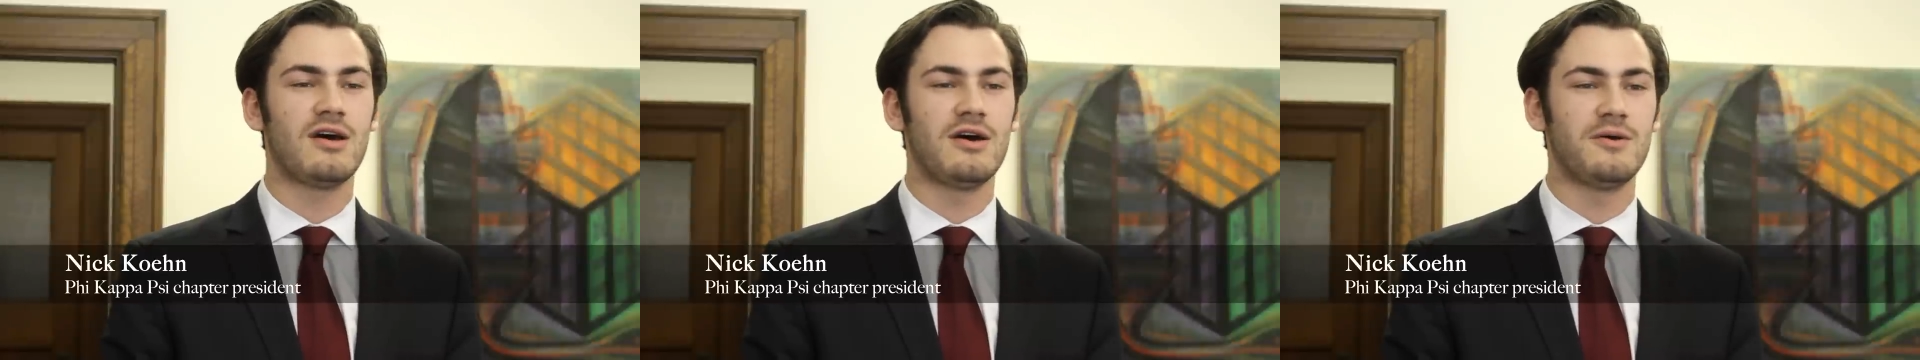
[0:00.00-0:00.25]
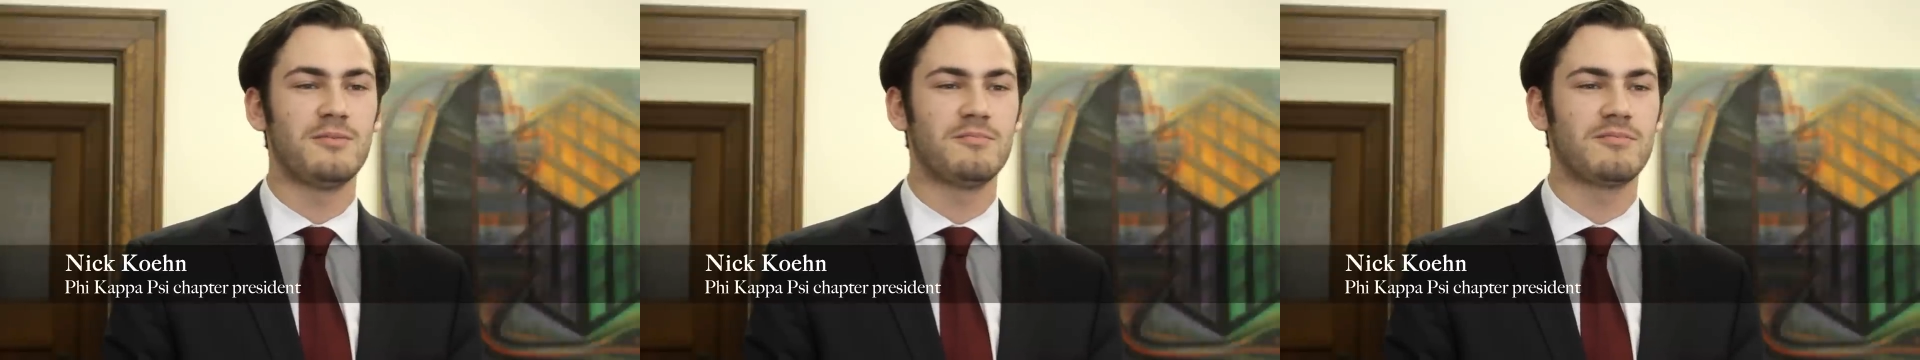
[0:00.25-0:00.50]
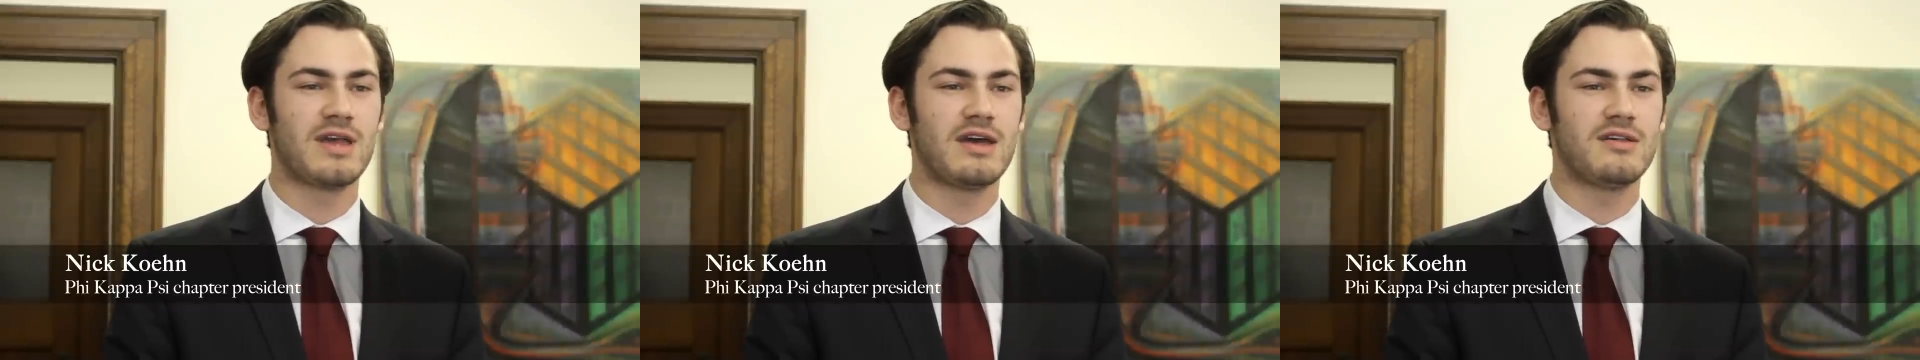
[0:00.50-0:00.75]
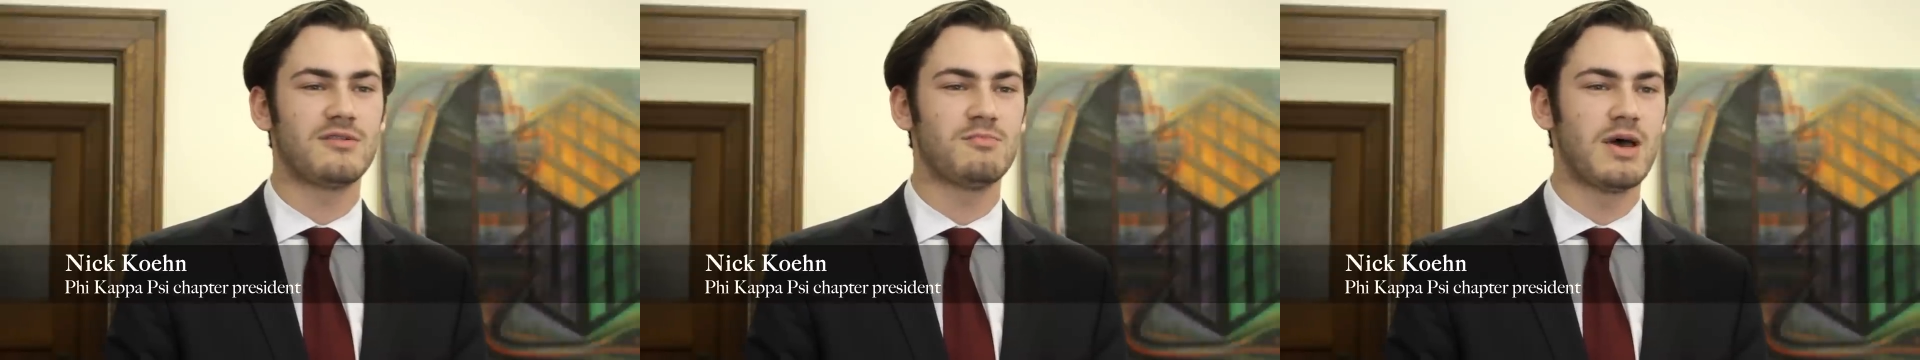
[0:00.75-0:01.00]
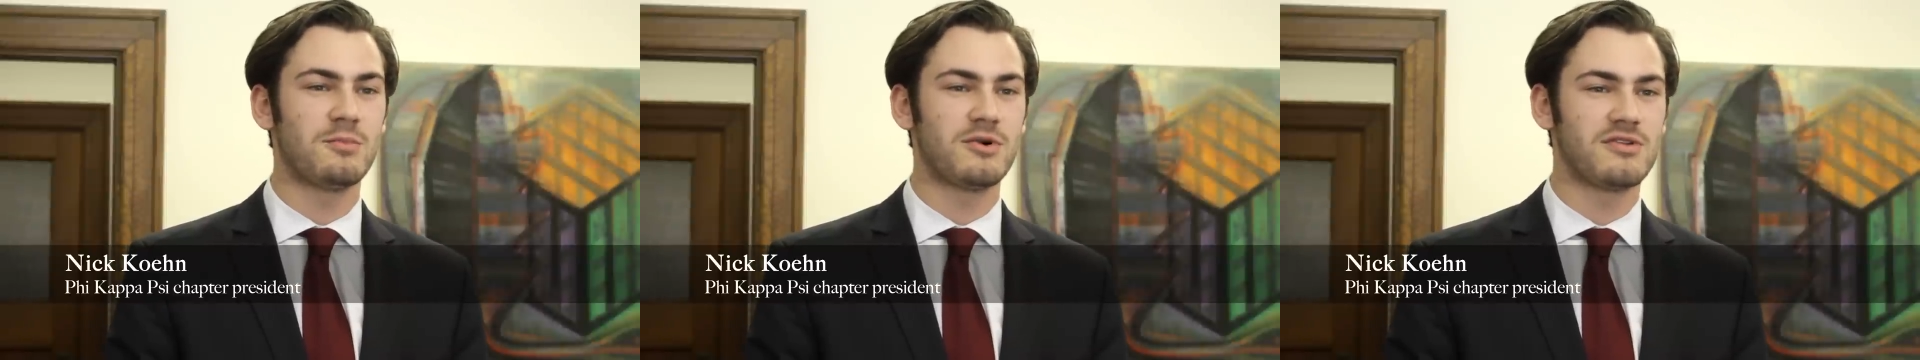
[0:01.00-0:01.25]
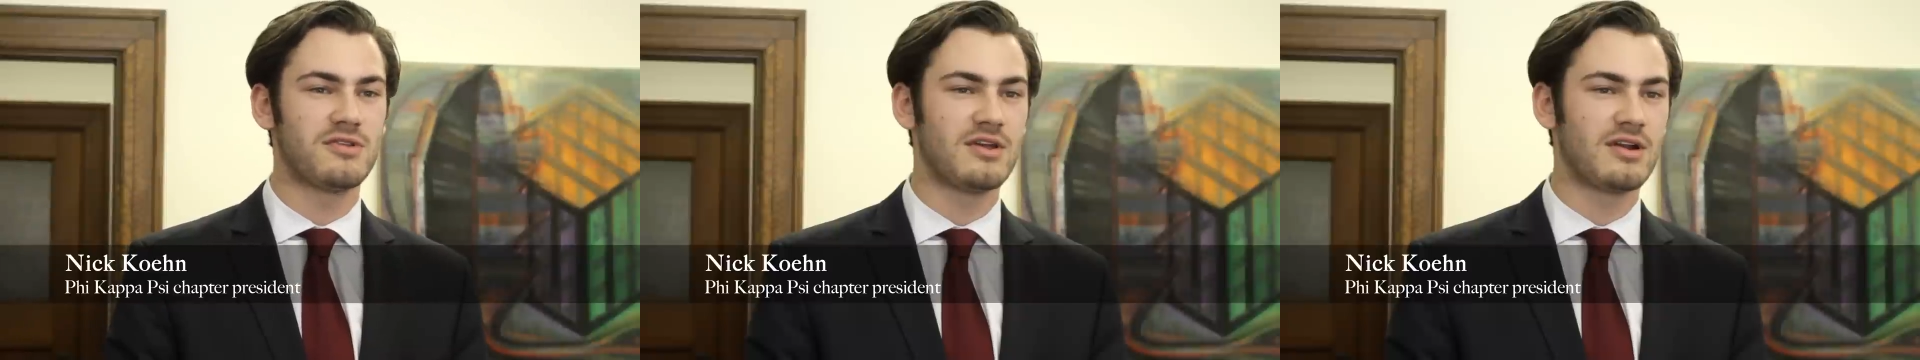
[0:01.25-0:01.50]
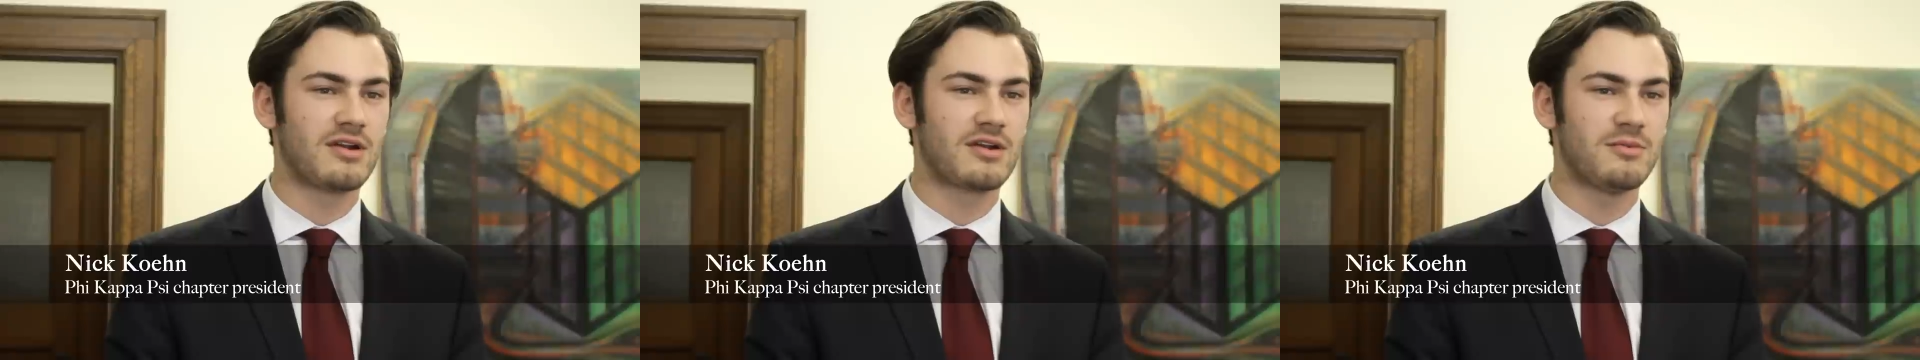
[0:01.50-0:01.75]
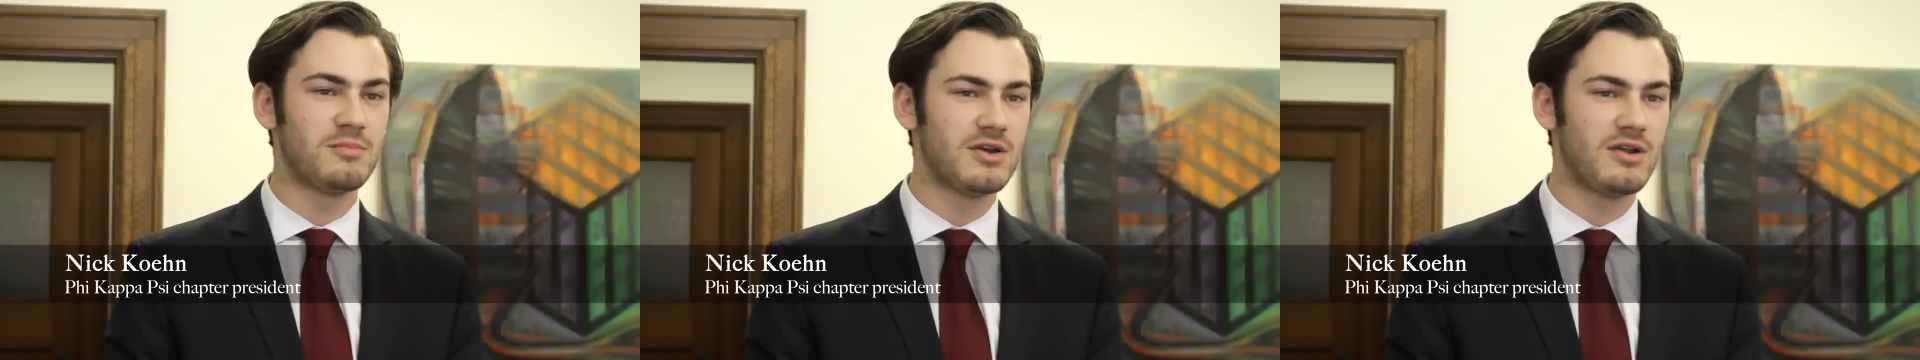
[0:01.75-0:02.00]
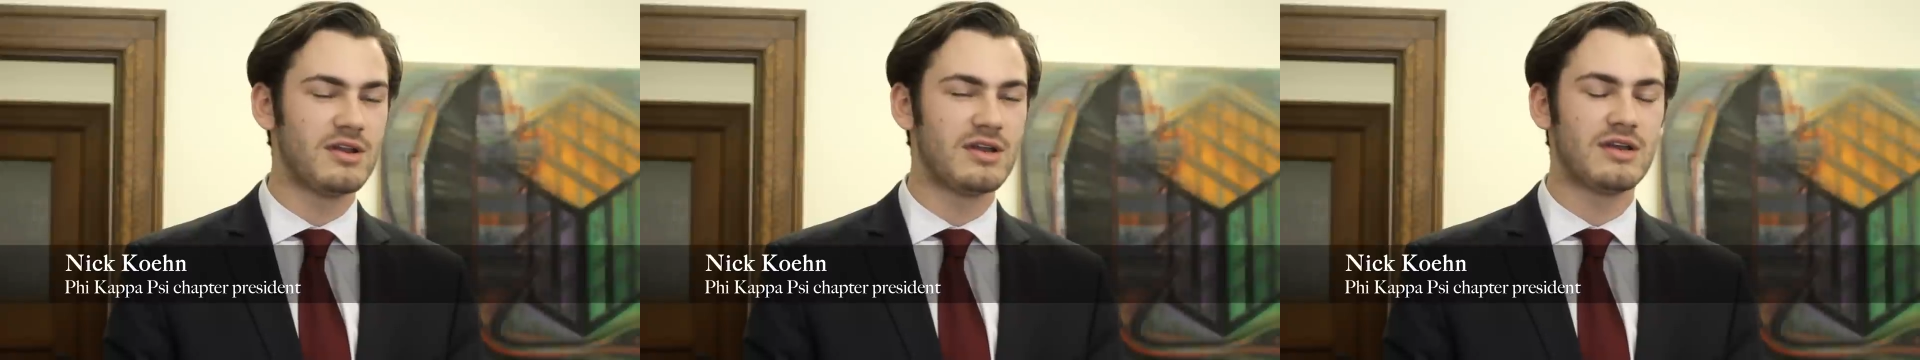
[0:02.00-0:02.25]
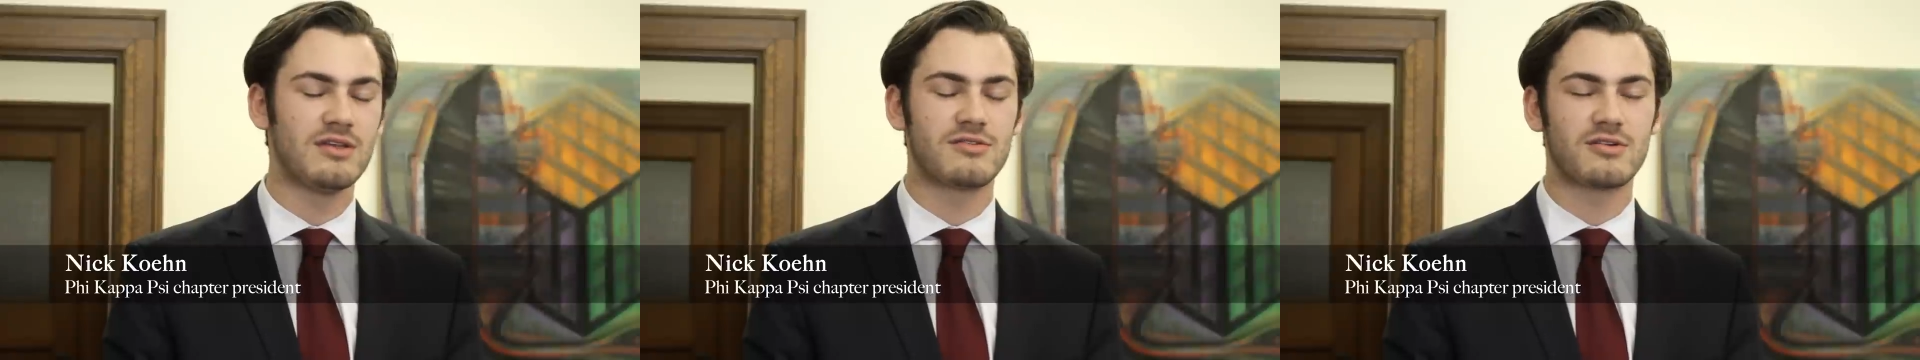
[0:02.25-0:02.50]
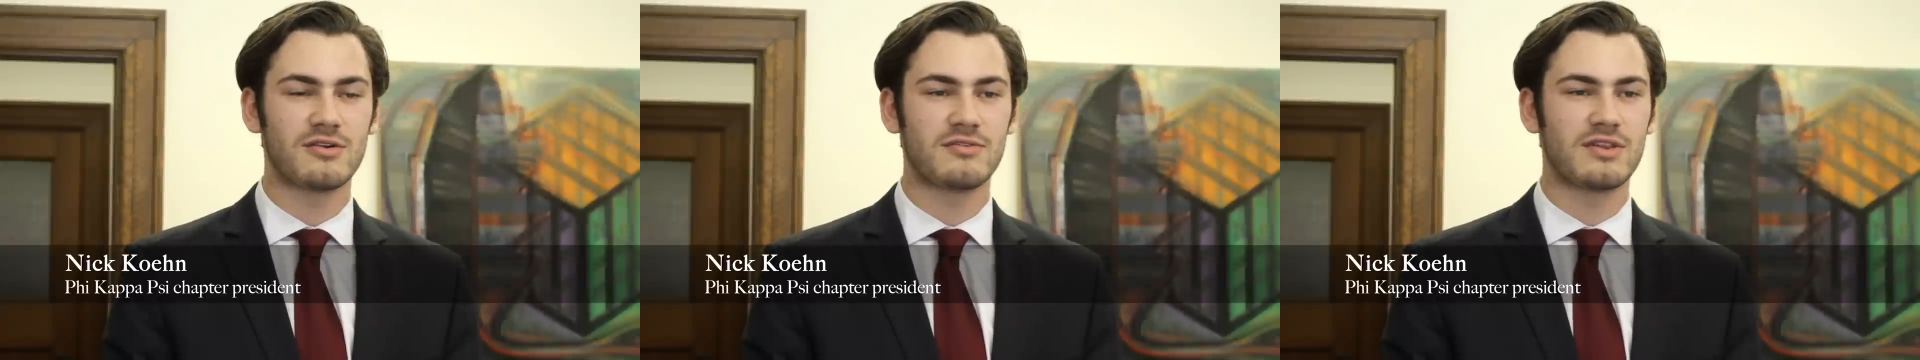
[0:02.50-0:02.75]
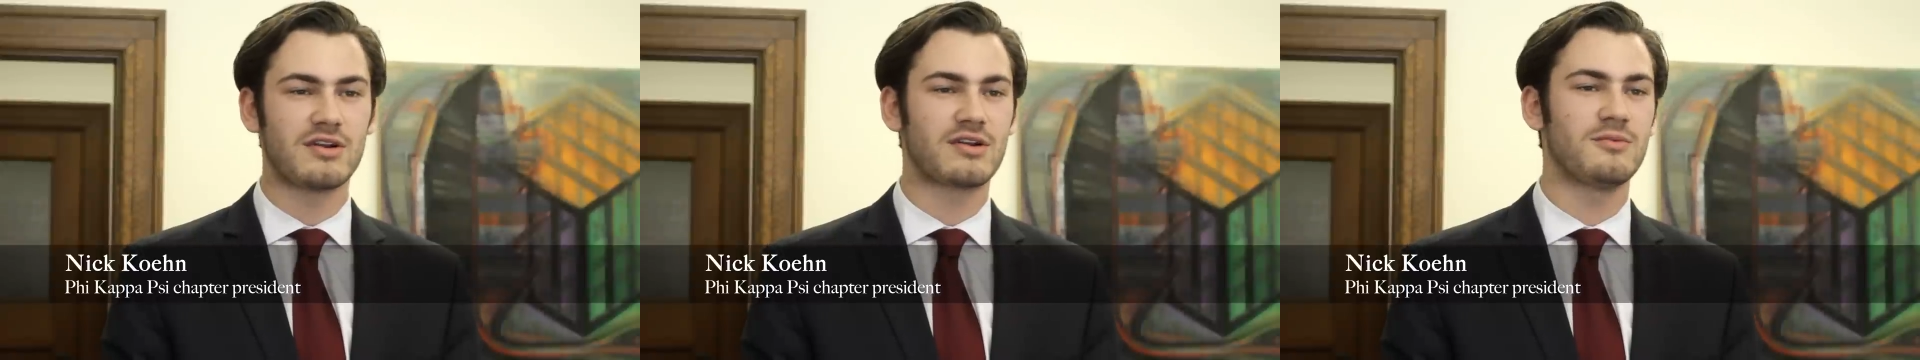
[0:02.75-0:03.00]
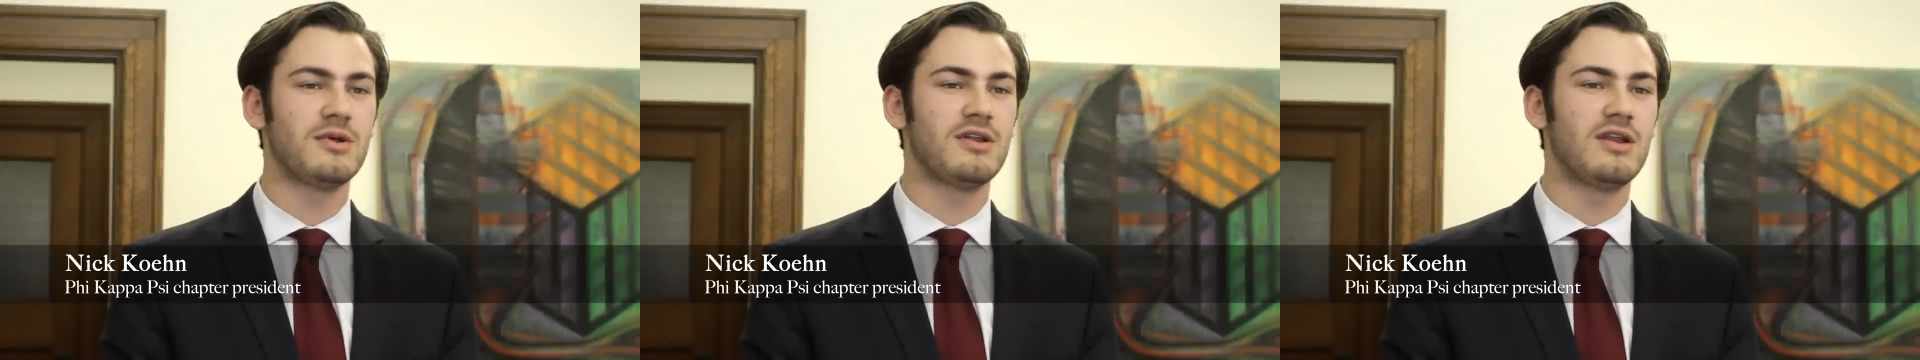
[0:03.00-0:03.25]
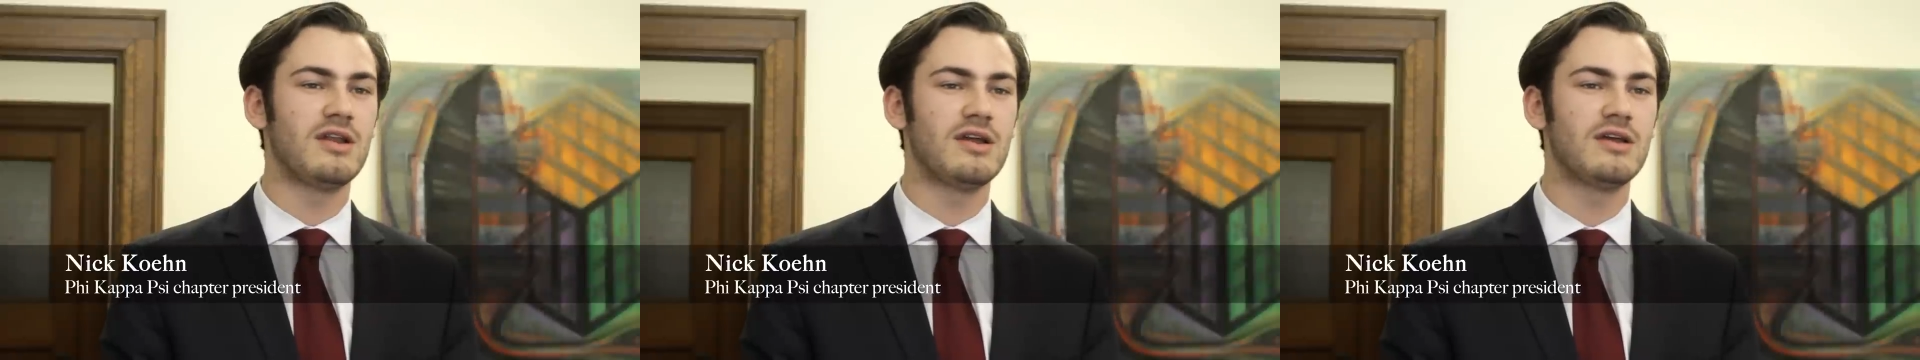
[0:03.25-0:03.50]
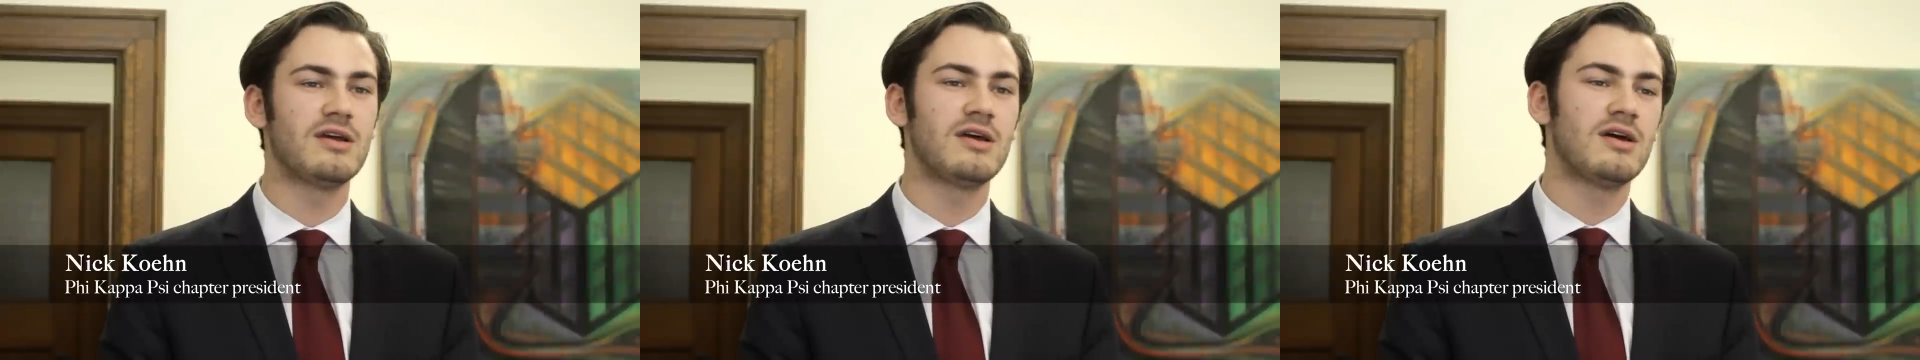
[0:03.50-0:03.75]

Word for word: um, as members of their community and serving their community,